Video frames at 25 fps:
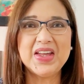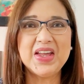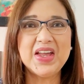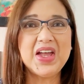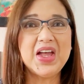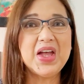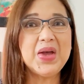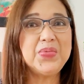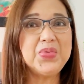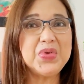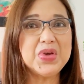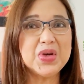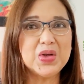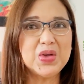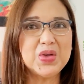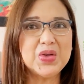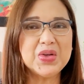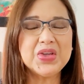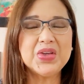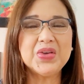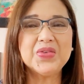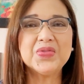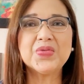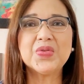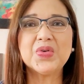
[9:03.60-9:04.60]
If you're
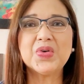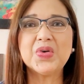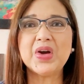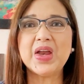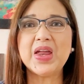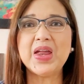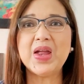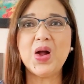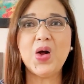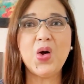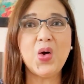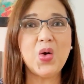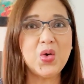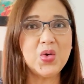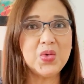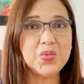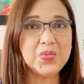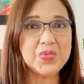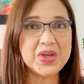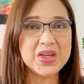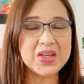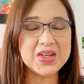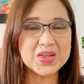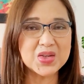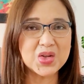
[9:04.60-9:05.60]
looking for a home
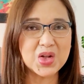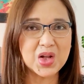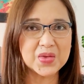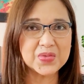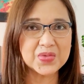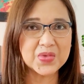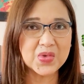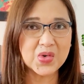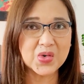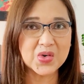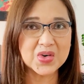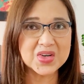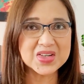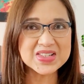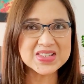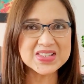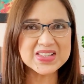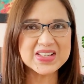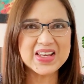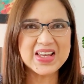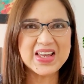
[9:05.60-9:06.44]
in golf course,